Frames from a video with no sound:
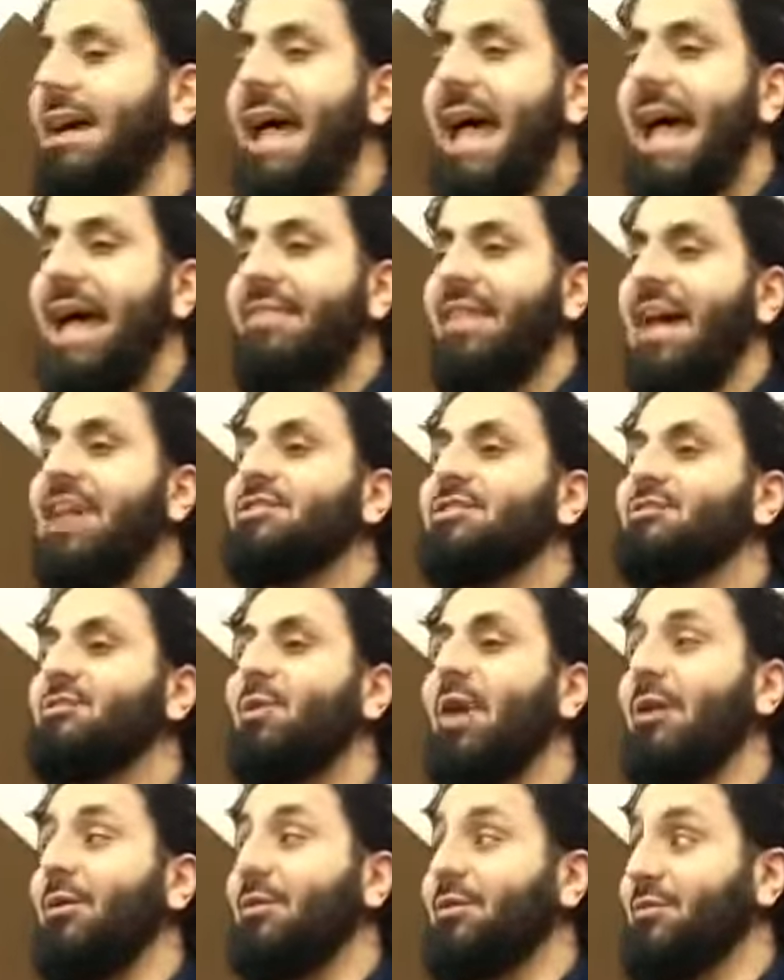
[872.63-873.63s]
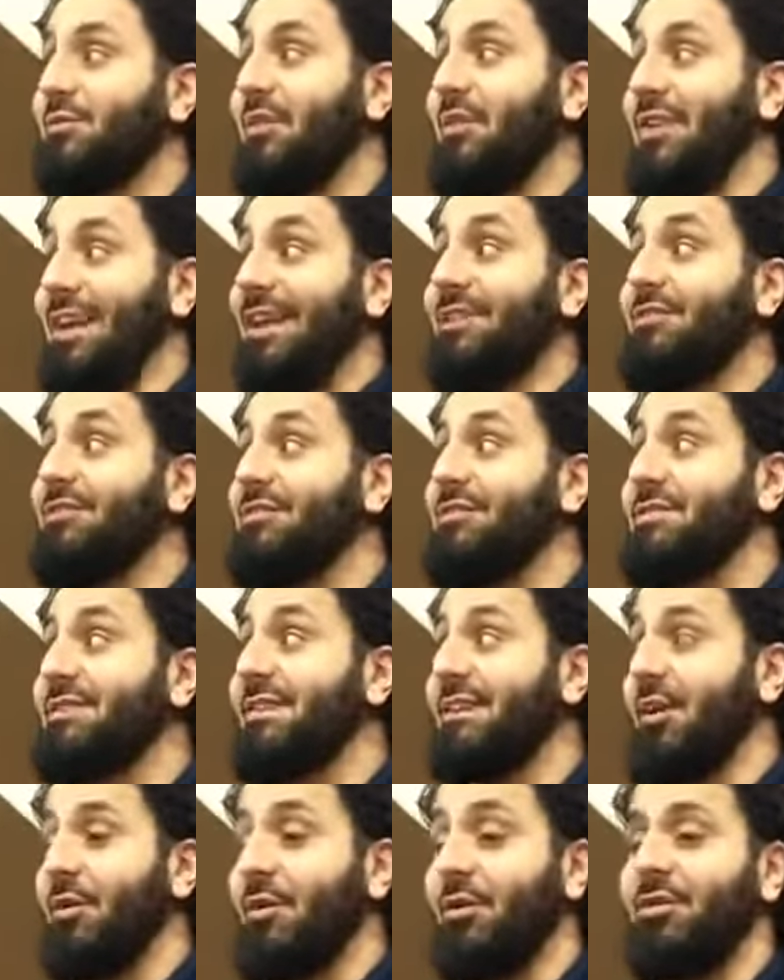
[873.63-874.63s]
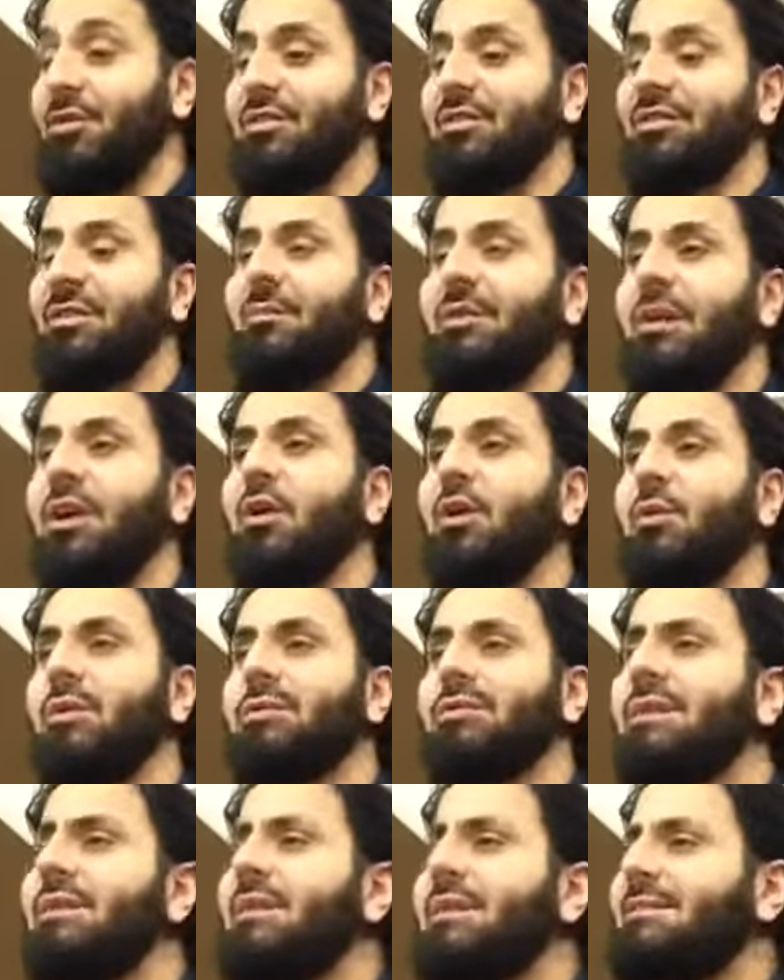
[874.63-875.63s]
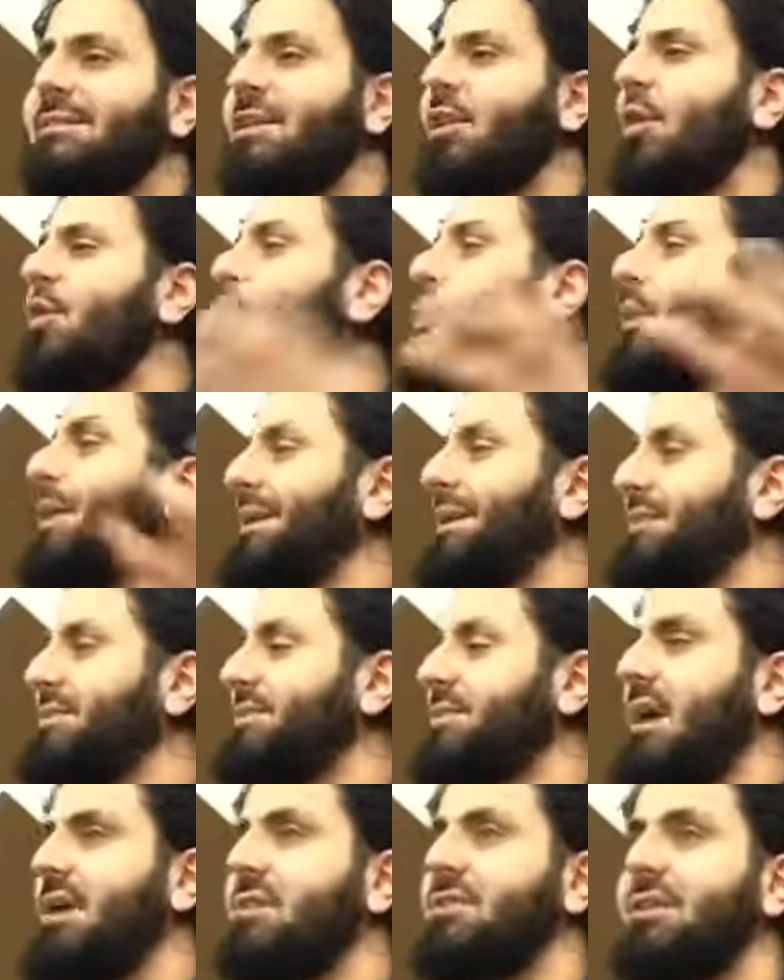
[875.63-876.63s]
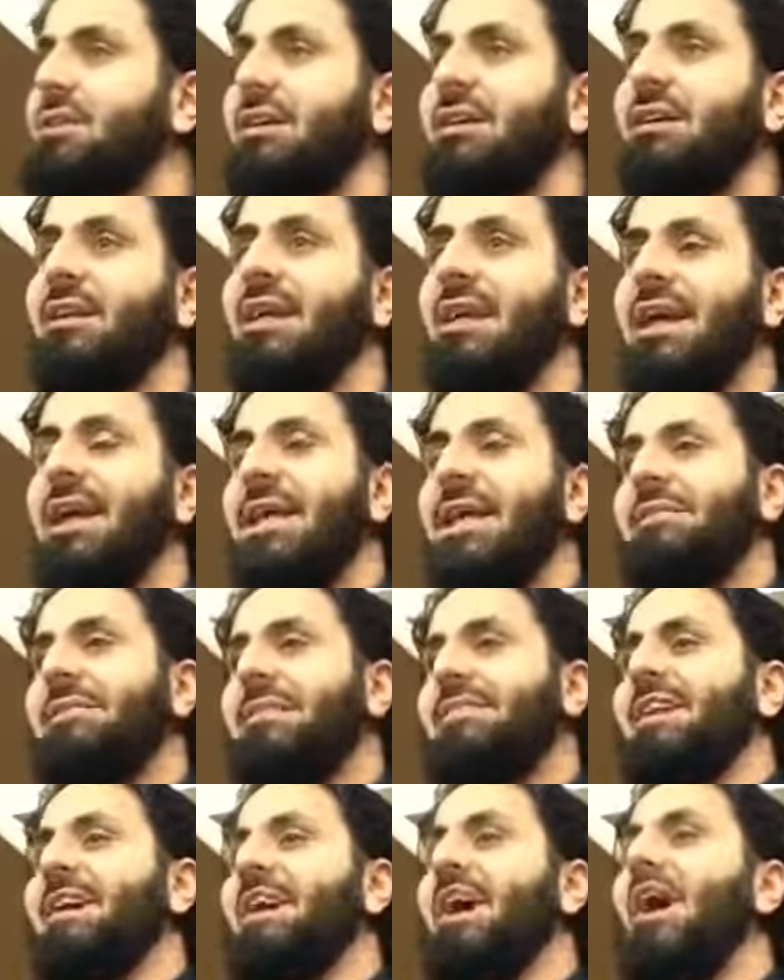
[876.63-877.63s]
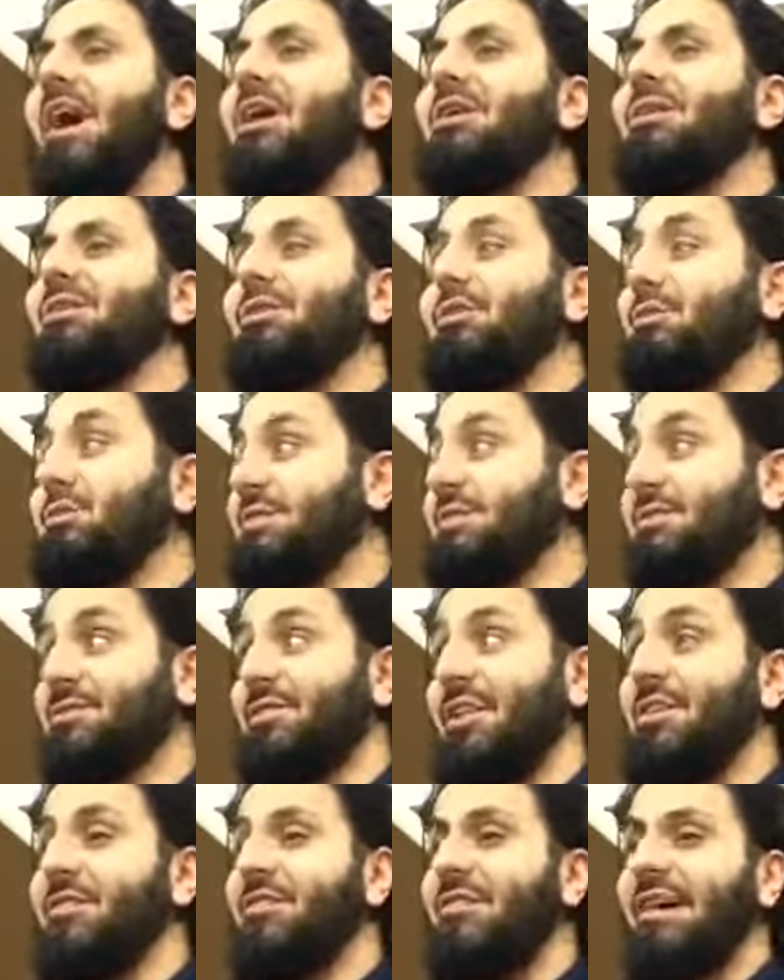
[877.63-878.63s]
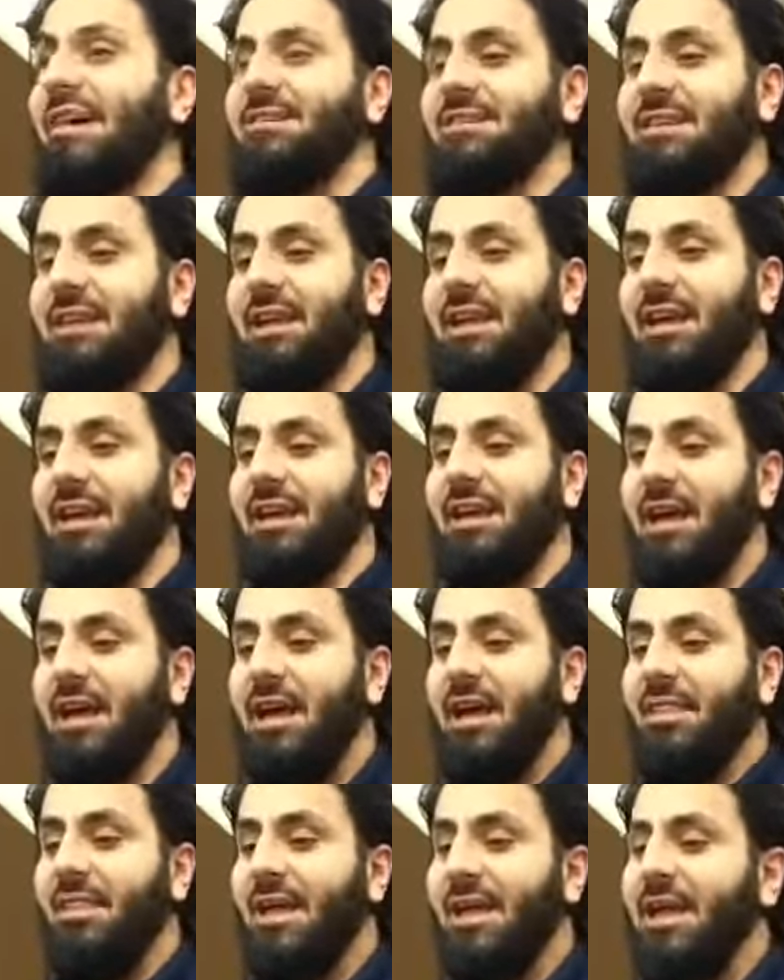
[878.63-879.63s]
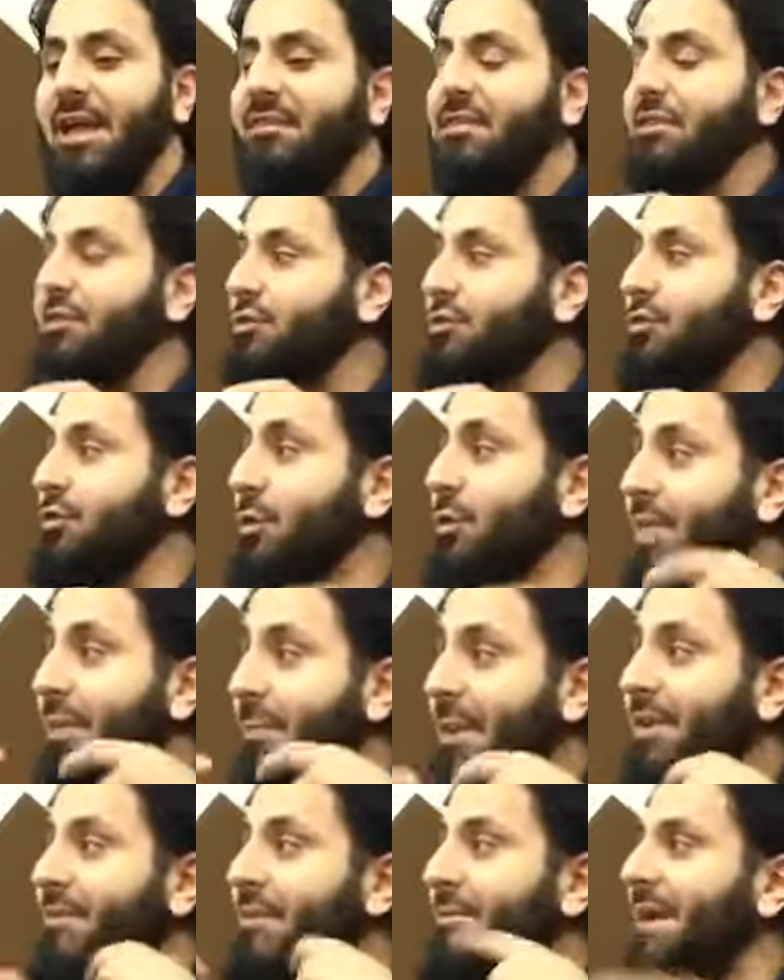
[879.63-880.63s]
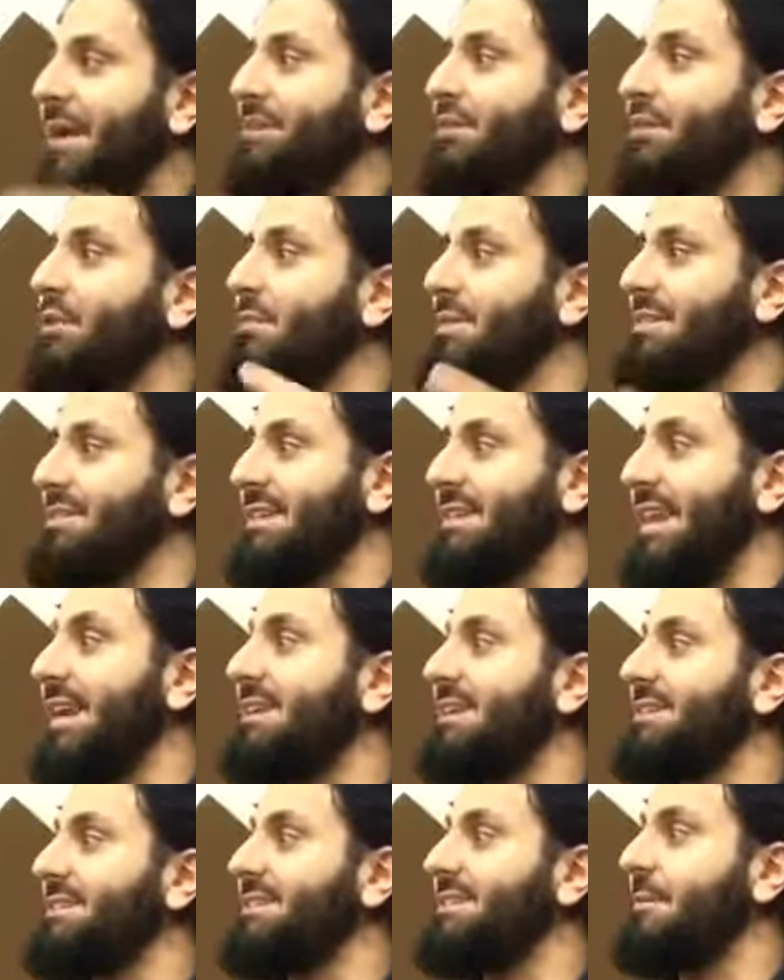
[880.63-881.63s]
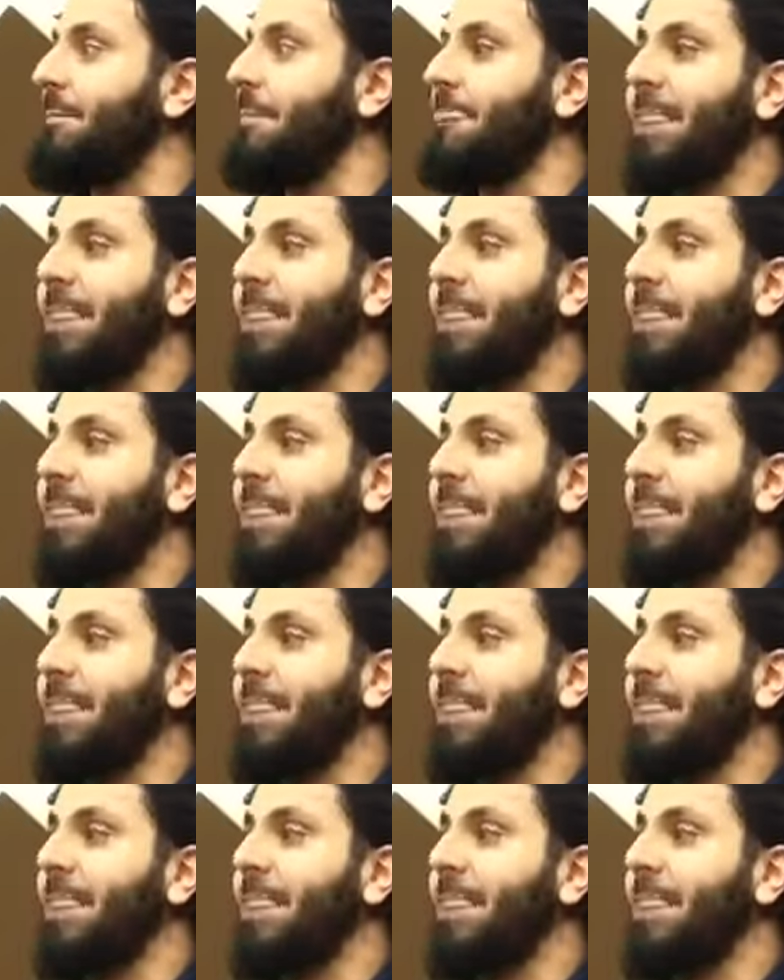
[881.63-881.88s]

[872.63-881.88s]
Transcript: And that's why what's very interesting, according to some linguists, and it's an ongoing discussion, that they argue, which is very fascinating, that even children, when they make grammatical mistakes,